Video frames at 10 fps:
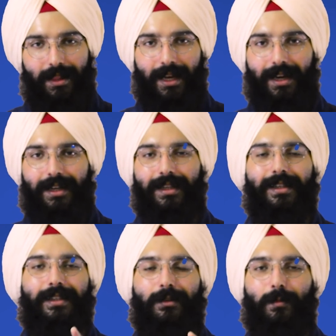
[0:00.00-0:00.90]
that
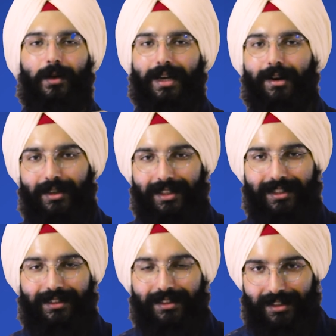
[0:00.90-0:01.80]
to bring out an
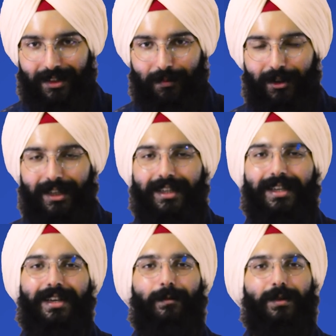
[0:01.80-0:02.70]
interesting point,
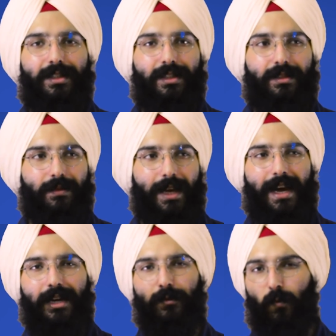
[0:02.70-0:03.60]
which is
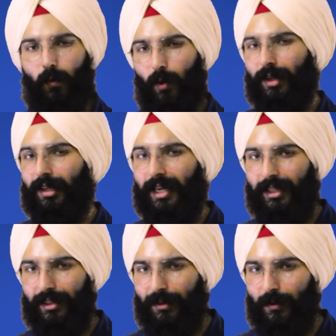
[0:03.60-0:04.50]
at what
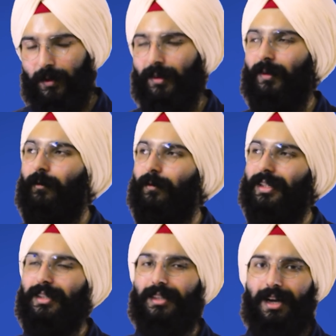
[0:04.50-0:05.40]
latitude
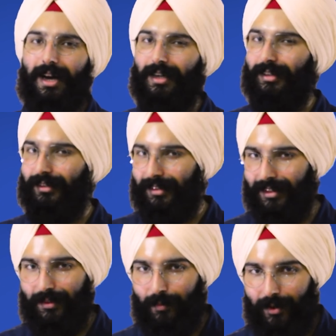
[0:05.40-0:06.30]
will our
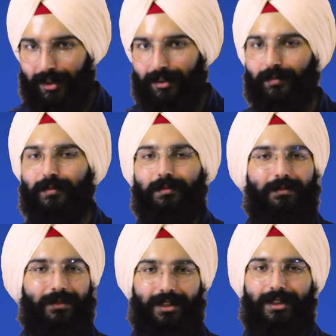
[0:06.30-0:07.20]
sun pick up
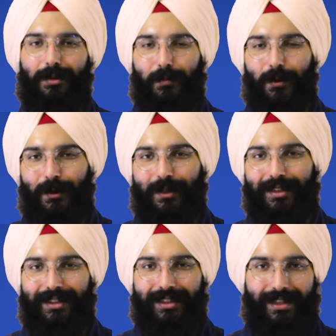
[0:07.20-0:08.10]
circumpolar?
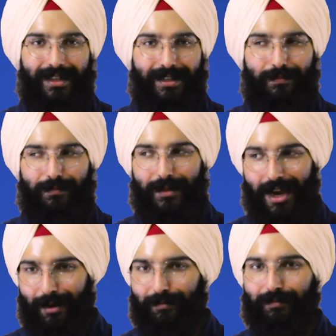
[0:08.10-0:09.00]

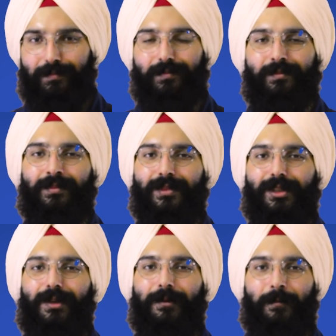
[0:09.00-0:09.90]
Yeah.
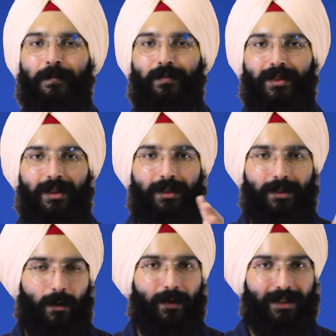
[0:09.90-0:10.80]
So
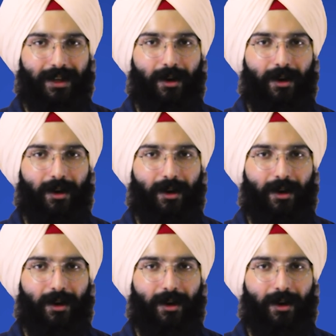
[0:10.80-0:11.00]
now we